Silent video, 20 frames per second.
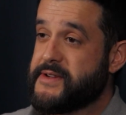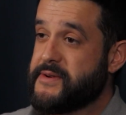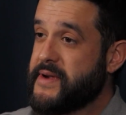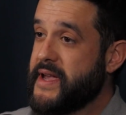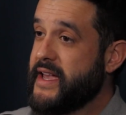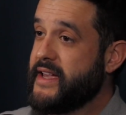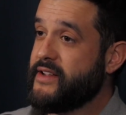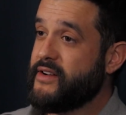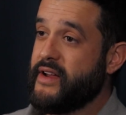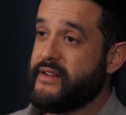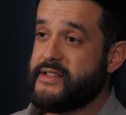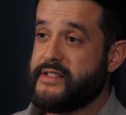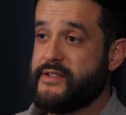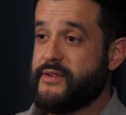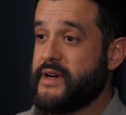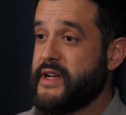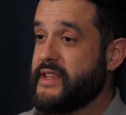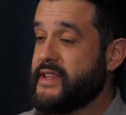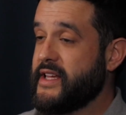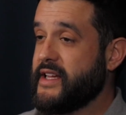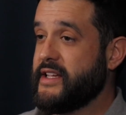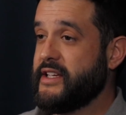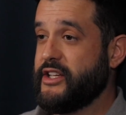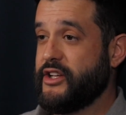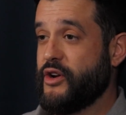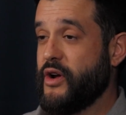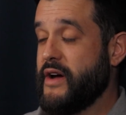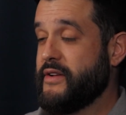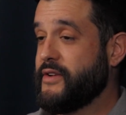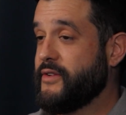okay. You don't have to do anything.
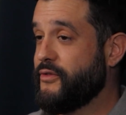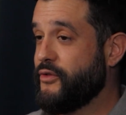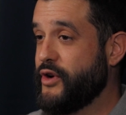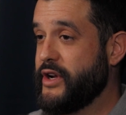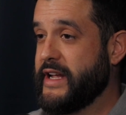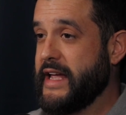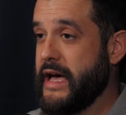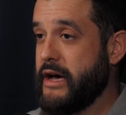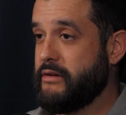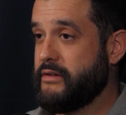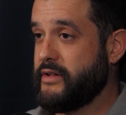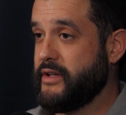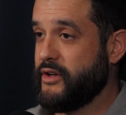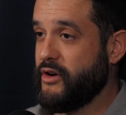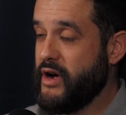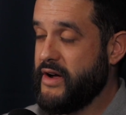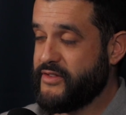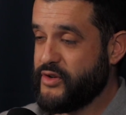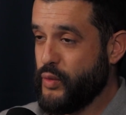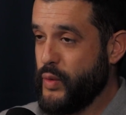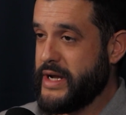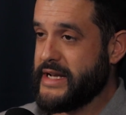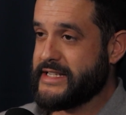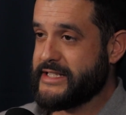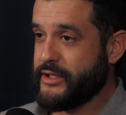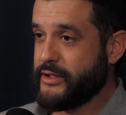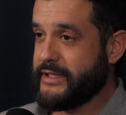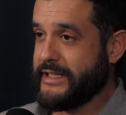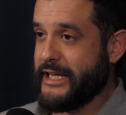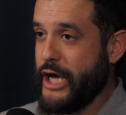You don't have to freak out. You don't have to wait
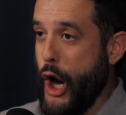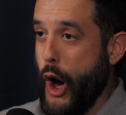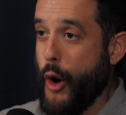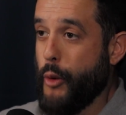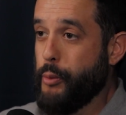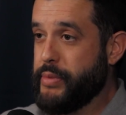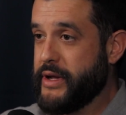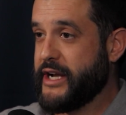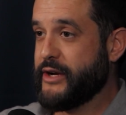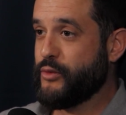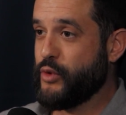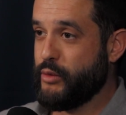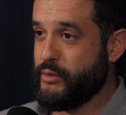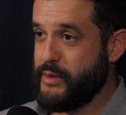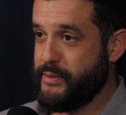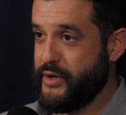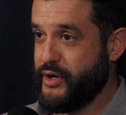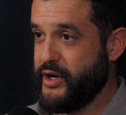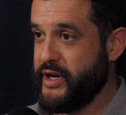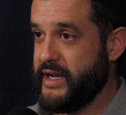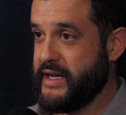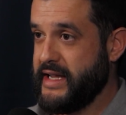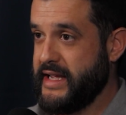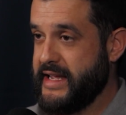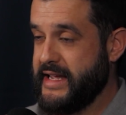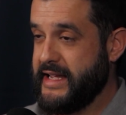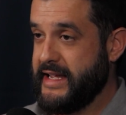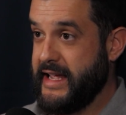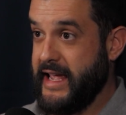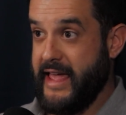till the open enrollment period
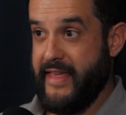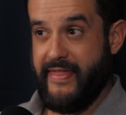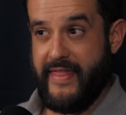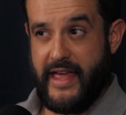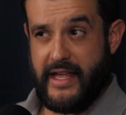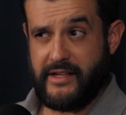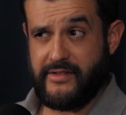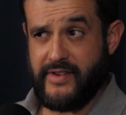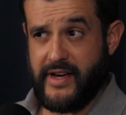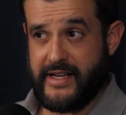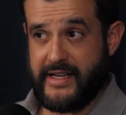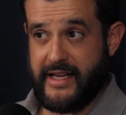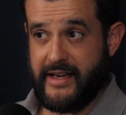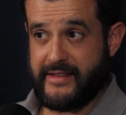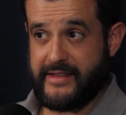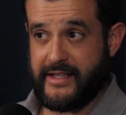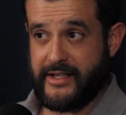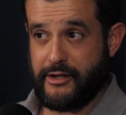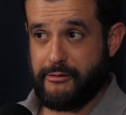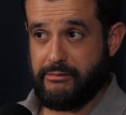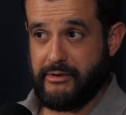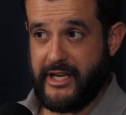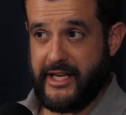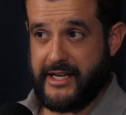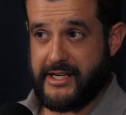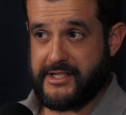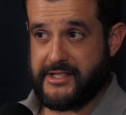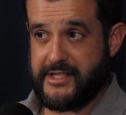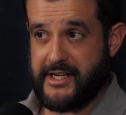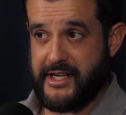and then find out that your plan
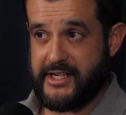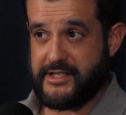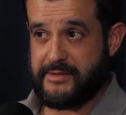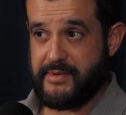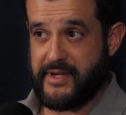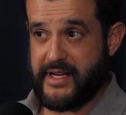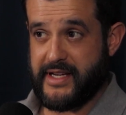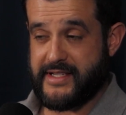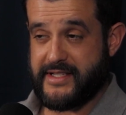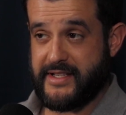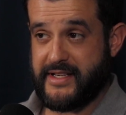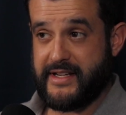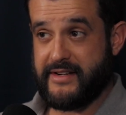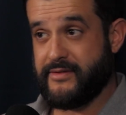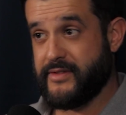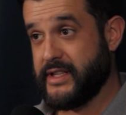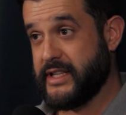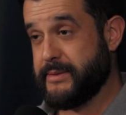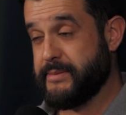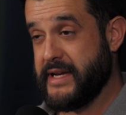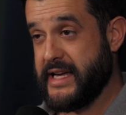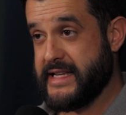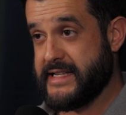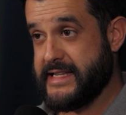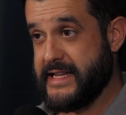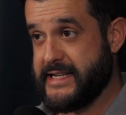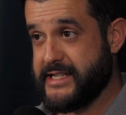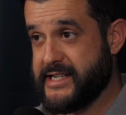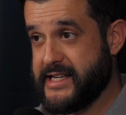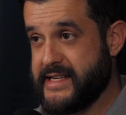has changed because you didn't really pay
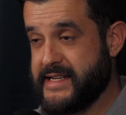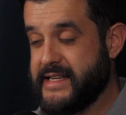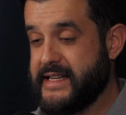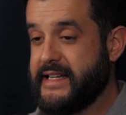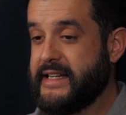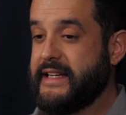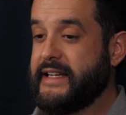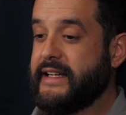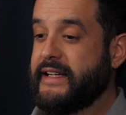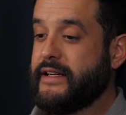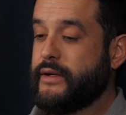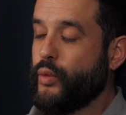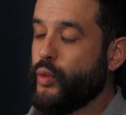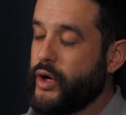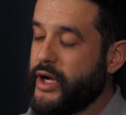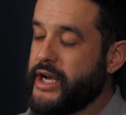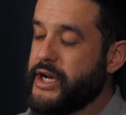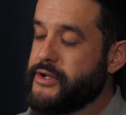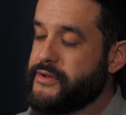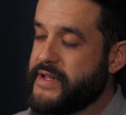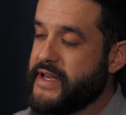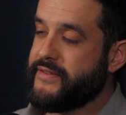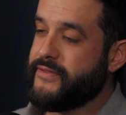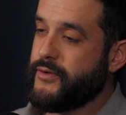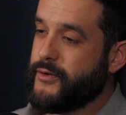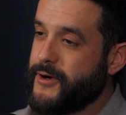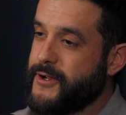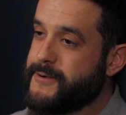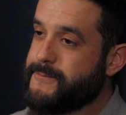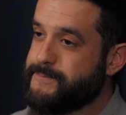attention. We're going to do that
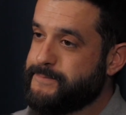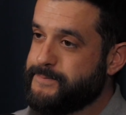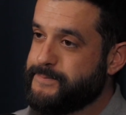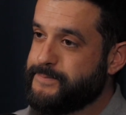for you.